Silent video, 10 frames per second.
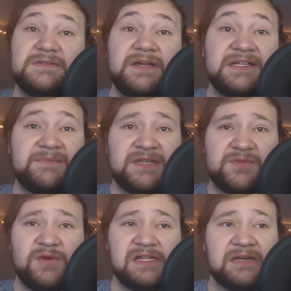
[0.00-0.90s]
"It's
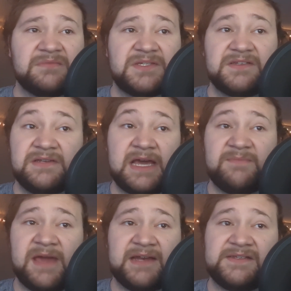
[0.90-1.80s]
Miss Williams,
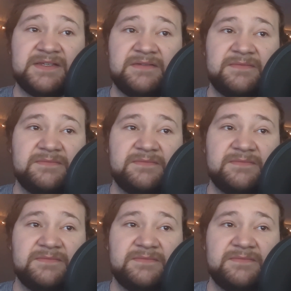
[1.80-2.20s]
not Madison."